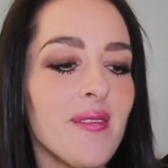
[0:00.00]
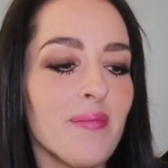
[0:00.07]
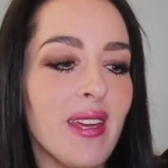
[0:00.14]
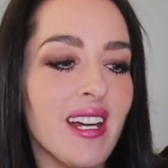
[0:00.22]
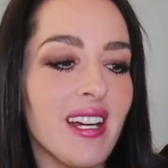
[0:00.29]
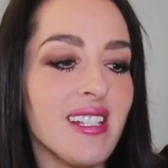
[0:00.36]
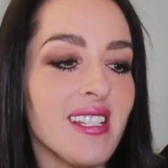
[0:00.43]

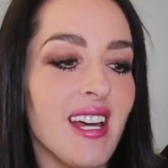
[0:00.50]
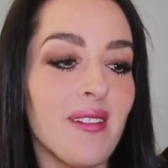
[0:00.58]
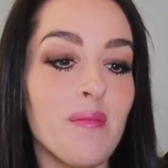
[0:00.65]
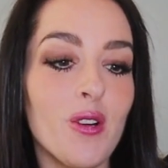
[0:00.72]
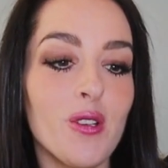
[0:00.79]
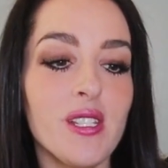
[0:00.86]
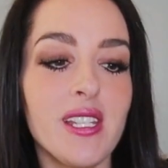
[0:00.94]
because I
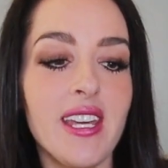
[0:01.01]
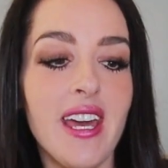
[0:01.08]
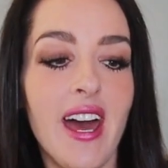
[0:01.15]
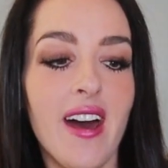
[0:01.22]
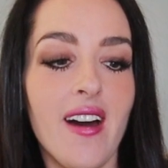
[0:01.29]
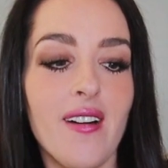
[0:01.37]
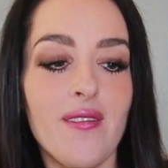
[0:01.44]
mostly
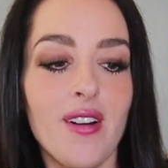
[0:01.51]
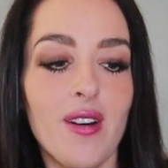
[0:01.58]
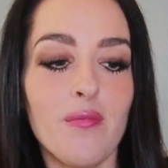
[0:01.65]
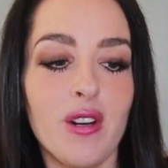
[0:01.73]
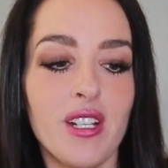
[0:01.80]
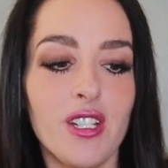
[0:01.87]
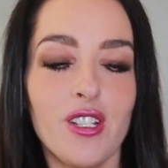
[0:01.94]
have a
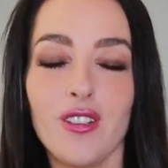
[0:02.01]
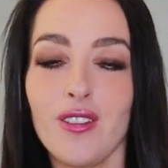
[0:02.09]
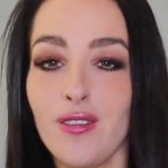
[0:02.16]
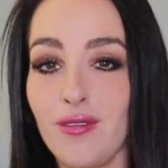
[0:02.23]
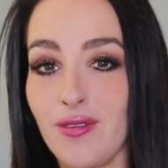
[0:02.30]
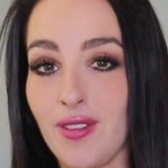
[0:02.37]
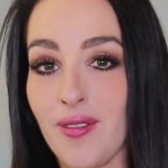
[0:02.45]
bunch
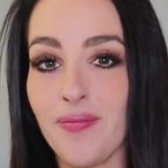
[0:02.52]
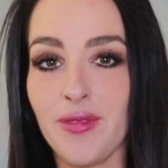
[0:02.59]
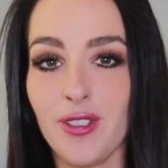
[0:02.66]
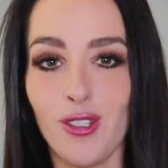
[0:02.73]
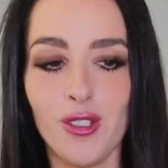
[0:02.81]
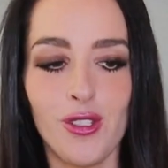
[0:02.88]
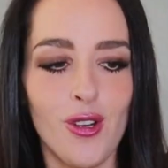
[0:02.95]
of
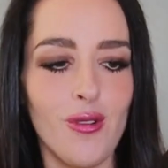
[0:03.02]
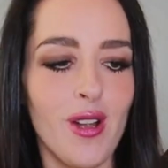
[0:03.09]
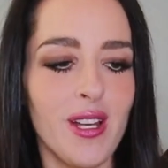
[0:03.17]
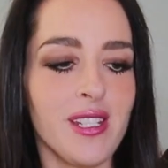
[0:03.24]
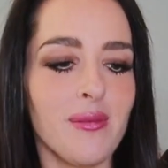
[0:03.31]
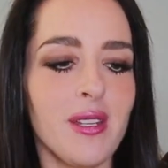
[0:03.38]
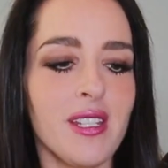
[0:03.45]
dessert
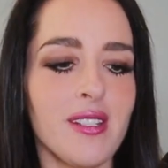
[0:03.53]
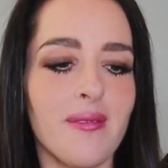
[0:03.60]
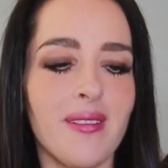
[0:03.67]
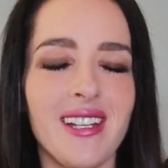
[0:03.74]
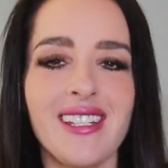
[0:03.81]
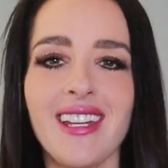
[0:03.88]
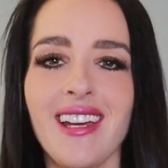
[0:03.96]
recipes on
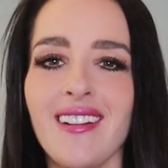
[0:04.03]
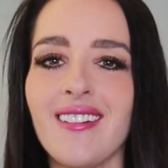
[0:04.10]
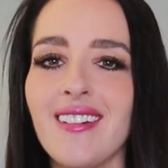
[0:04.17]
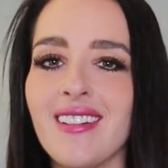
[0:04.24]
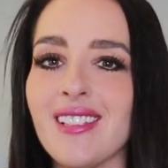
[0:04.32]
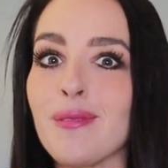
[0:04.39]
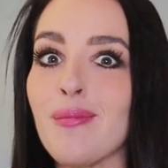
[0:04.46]
my channel,
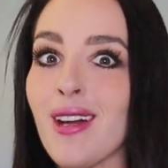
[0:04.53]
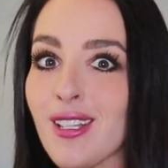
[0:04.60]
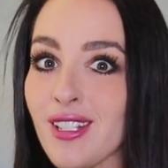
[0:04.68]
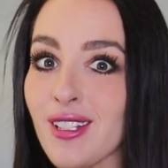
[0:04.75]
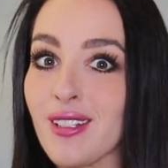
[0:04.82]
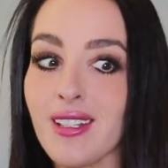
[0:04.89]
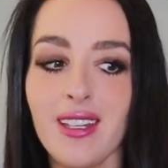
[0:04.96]

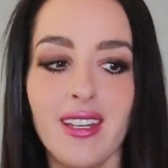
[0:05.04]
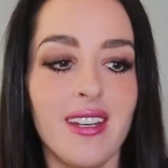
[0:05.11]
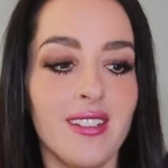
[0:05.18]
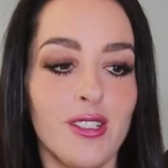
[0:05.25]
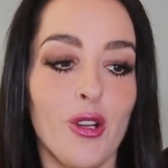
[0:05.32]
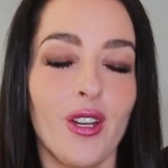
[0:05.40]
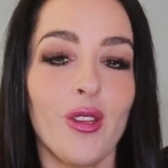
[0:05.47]
especially
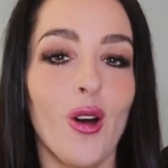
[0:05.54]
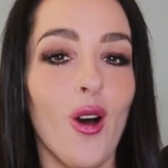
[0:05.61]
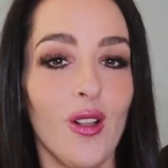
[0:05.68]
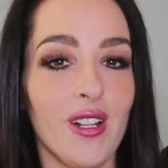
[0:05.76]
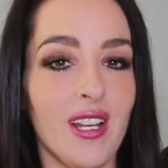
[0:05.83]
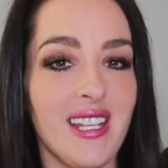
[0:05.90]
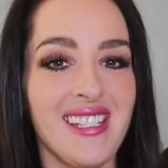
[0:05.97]
during the
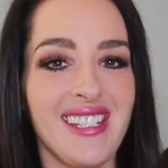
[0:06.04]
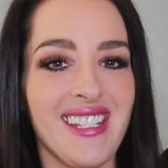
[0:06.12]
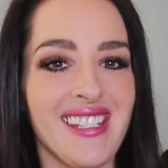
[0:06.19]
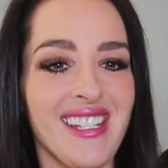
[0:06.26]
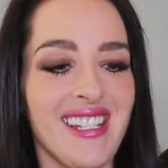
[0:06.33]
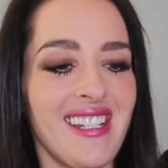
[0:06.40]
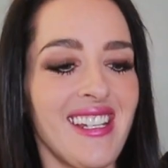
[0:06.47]
holiday
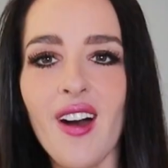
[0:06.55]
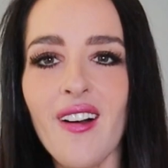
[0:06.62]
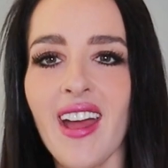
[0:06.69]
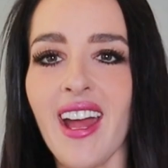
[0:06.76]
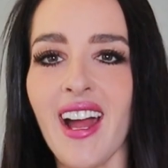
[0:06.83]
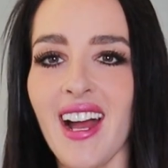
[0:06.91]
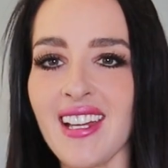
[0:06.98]
season.
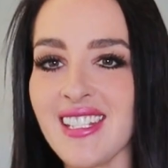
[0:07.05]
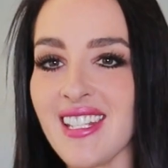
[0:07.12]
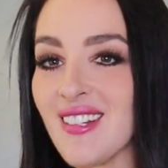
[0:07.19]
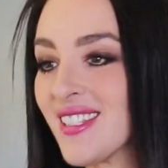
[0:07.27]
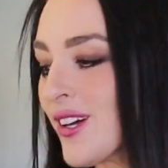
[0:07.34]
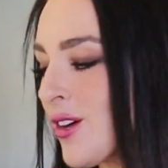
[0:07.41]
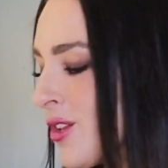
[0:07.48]
Okay guys,
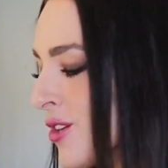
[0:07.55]
here's all